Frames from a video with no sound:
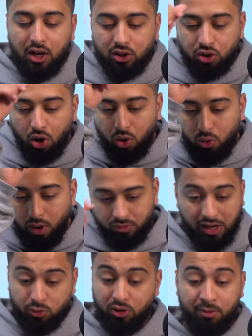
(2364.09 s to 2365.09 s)
So
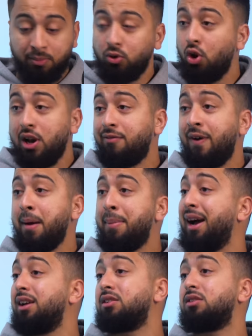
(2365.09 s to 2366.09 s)
that's why you only have five
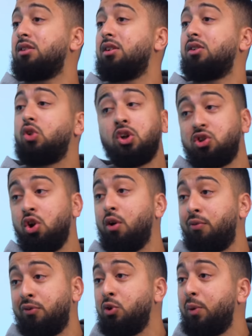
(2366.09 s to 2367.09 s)
bites. So there's a lot
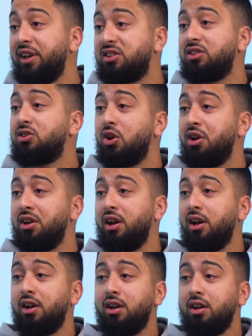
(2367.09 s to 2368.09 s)
of food wastage going there.